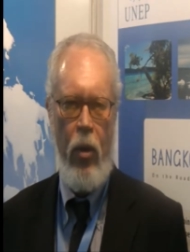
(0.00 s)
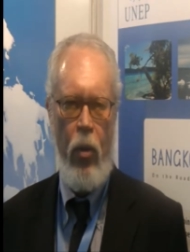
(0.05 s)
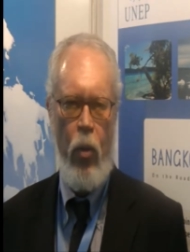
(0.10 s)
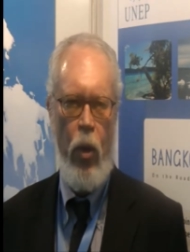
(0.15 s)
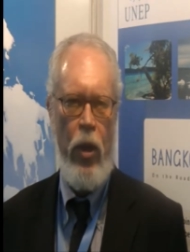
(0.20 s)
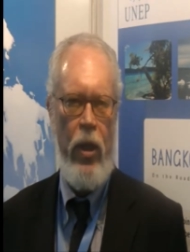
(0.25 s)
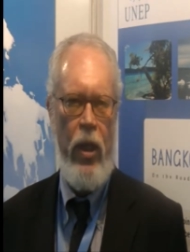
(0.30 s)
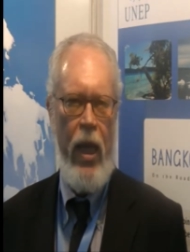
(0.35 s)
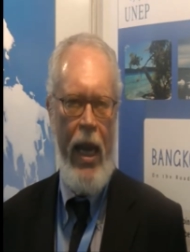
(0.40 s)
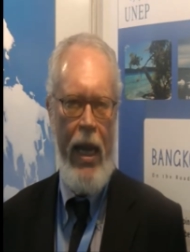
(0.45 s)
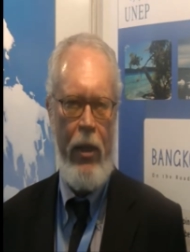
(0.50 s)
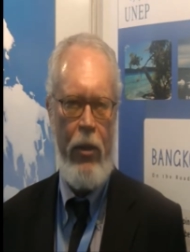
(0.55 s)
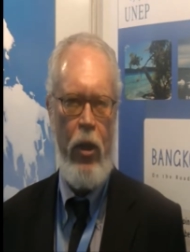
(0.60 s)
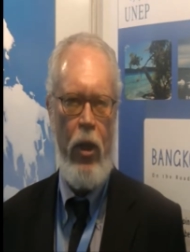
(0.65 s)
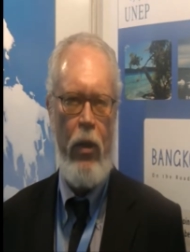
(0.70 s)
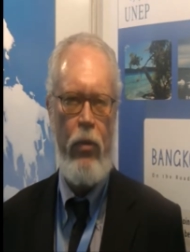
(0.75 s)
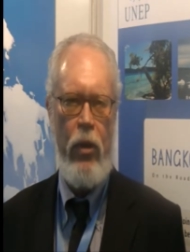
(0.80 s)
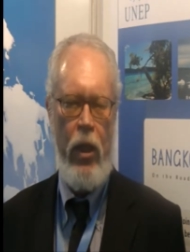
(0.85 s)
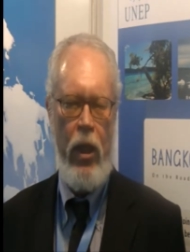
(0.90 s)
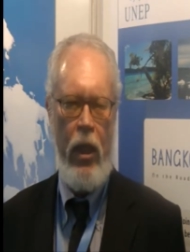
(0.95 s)
With
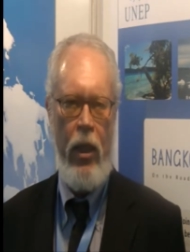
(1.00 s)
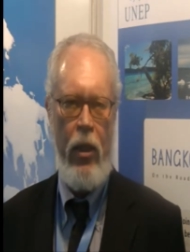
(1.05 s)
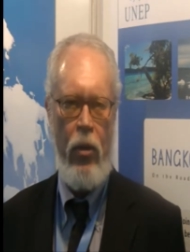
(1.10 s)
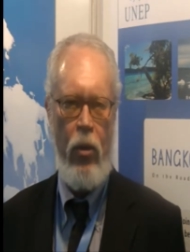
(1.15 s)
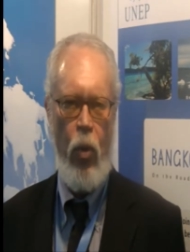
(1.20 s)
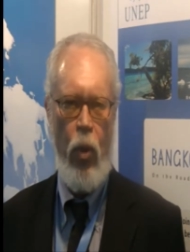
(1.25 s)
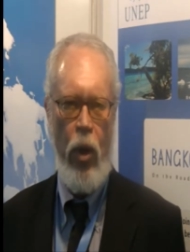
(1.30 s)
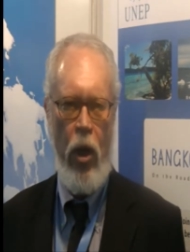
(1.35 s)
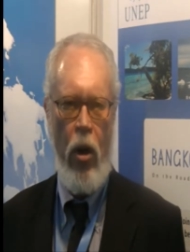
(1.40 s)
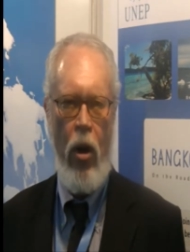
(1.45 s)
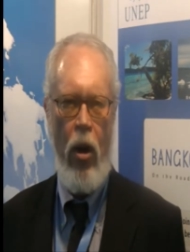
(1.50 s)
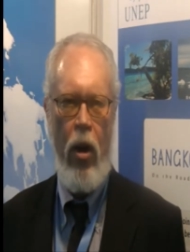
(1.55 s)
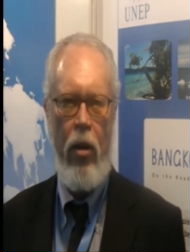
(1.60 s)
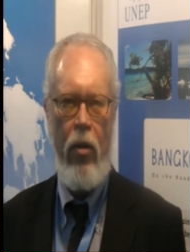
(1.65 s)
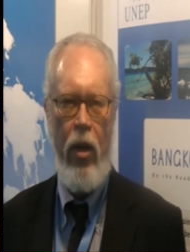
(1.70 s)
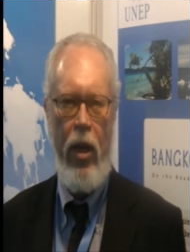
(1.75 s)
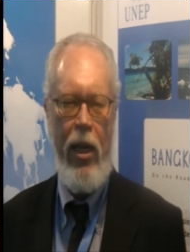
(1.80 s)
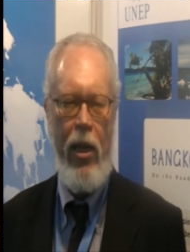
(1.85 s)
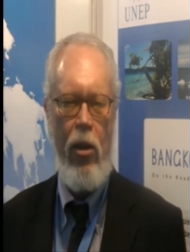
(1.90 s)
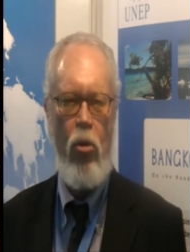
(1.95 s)
HFCs, we are
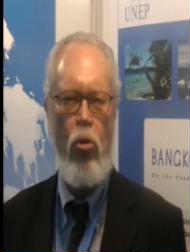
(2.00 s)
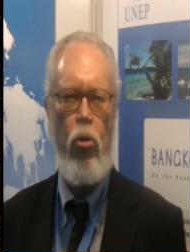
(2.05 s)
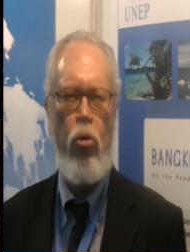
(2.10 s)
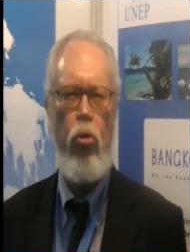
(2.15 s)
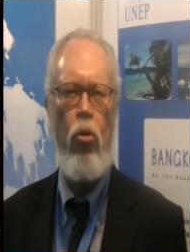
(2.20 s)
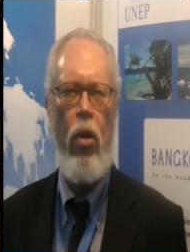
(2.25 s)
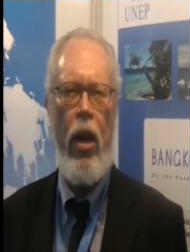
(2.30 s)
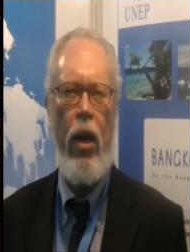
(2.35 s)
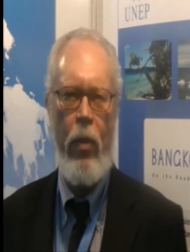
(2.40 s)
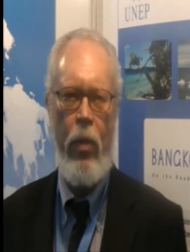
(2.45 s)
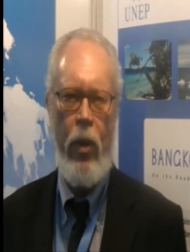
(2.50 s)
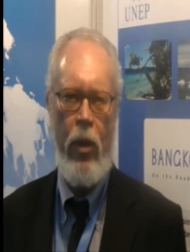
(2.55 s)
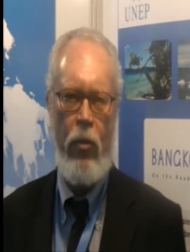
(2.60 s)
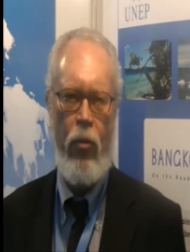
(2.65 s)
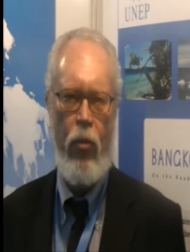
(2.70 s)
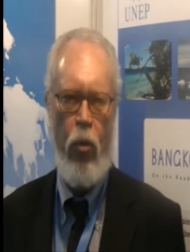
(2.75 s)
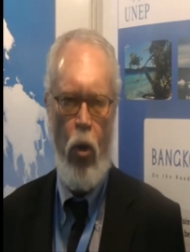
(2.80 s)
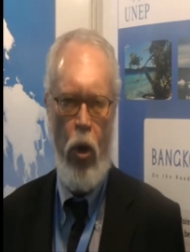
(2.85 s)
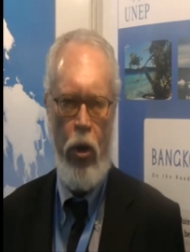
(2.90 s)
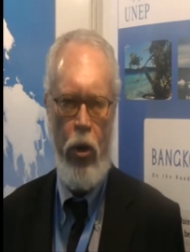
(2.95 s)
incredibly
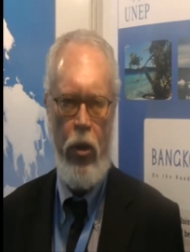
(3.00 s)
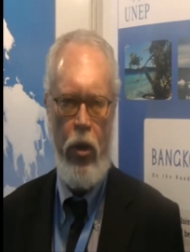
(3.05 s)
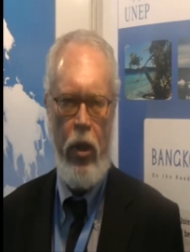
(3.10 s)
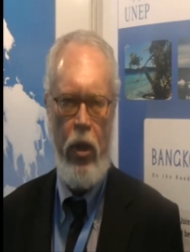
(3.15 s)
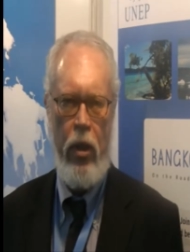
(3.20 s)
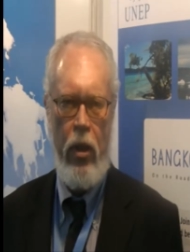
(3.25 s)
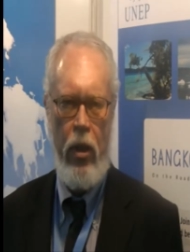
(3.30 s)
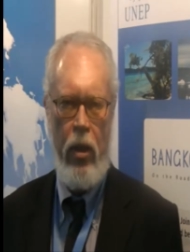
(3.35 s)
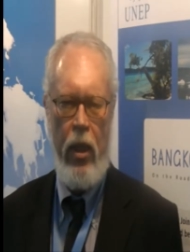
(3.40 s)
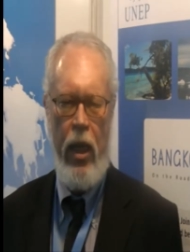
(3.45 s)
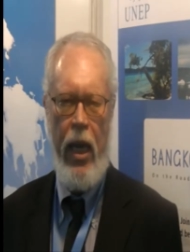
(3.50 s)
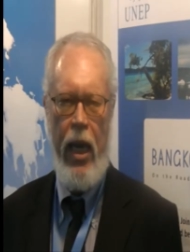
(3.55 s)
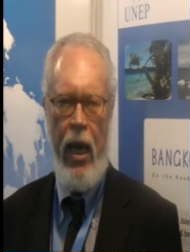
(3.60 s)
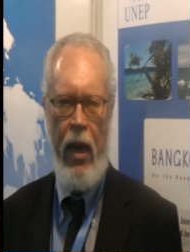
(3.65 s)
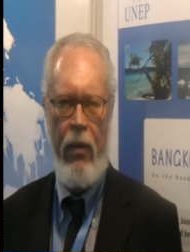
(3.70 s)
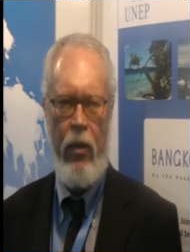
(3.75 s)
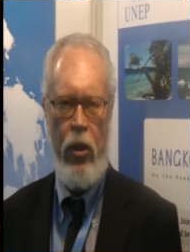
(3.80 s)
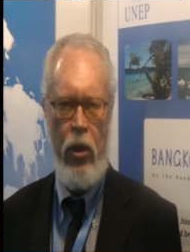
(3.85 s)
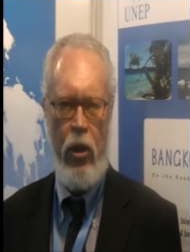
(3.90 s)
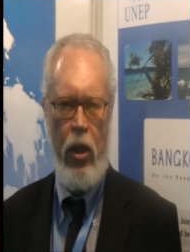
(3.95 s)
fortunate to
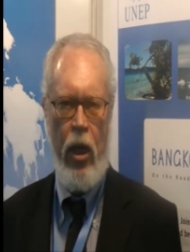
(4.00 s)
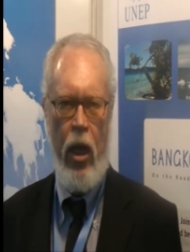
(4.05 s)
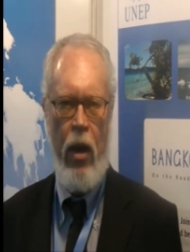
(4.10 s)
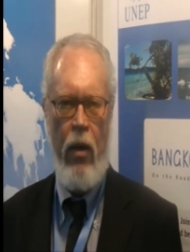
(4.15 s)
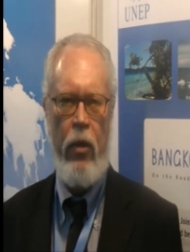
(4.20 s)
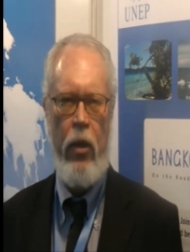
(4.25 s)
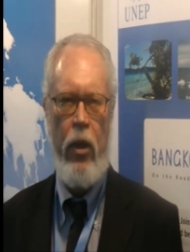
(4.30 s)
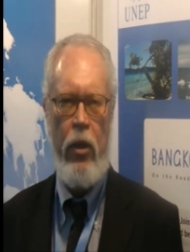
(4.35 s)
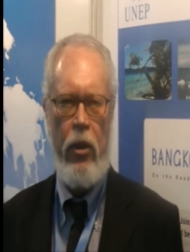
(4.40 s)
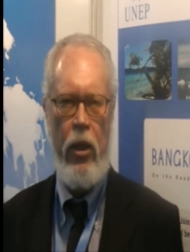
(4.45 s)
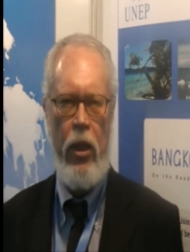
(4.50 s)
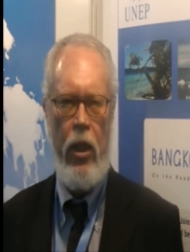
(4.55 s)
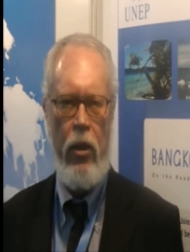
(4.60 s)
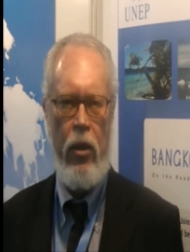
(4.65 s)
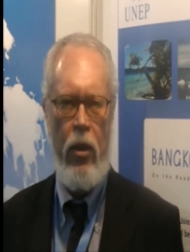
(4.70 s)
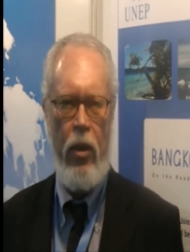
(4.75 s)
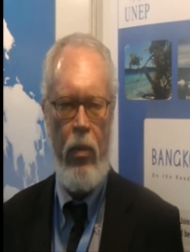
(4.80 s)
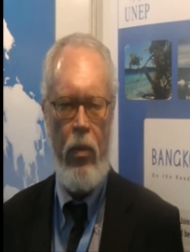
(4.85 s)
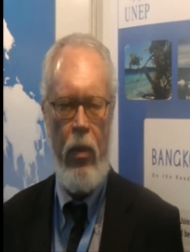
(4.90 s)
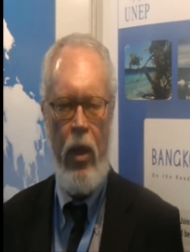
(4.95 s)
have as the governance
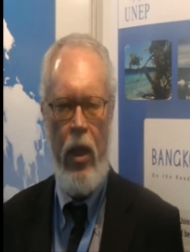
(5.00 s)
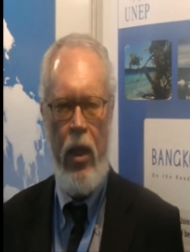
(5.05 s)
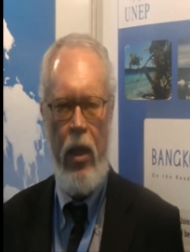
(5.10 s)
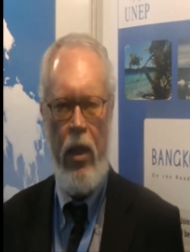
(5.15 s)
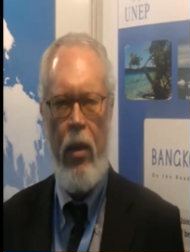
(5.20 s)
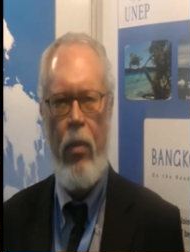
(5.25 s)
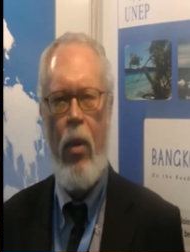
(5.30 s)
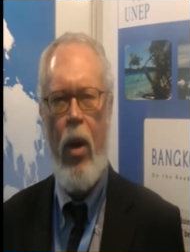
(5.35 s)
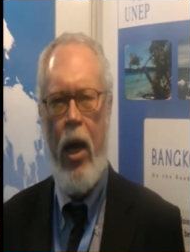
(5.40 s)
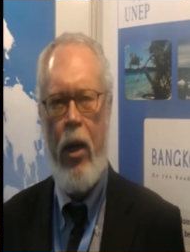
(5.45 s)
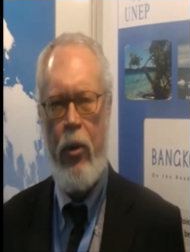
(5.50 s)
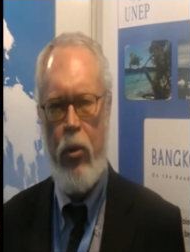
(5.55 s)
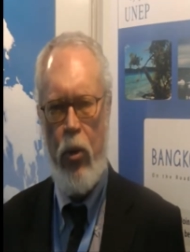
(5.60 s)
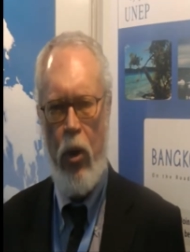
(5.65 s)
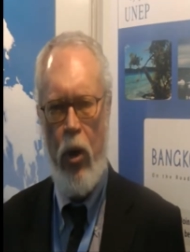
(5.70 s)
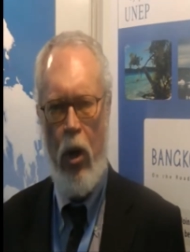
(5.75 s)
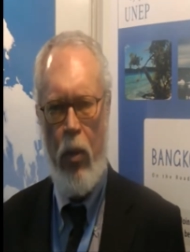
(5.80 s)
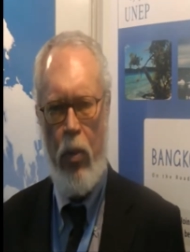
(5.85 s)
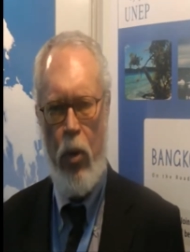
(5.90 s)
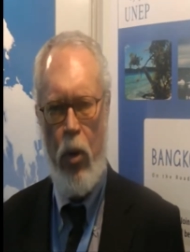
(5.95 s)
system the
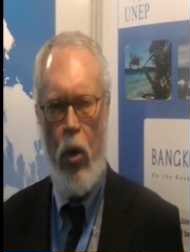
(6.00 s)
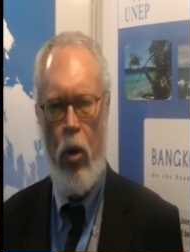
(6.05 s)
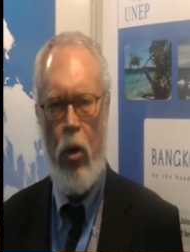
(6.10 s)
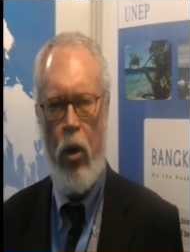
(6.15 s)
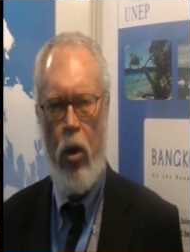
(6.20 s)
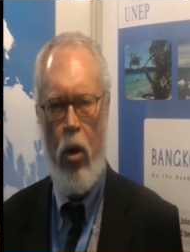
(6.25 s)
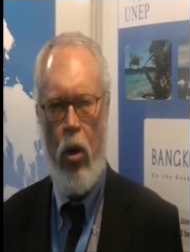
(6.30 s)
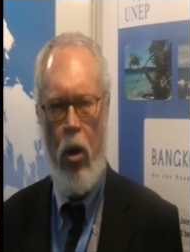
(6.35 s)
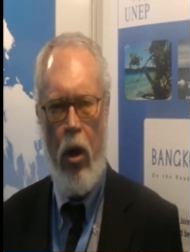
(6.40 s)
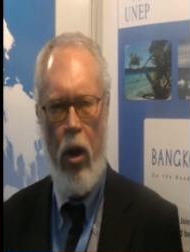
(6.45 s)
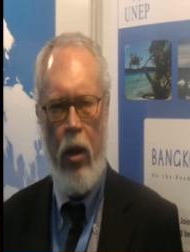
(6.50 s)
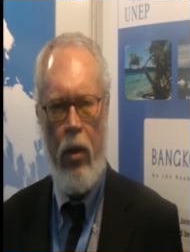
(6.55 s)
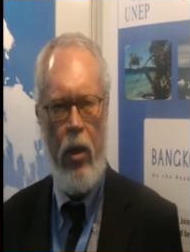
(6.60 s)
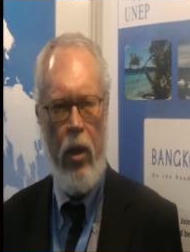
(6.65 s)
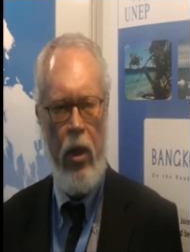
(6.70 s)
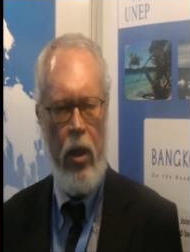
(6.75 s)
Montreal Protocol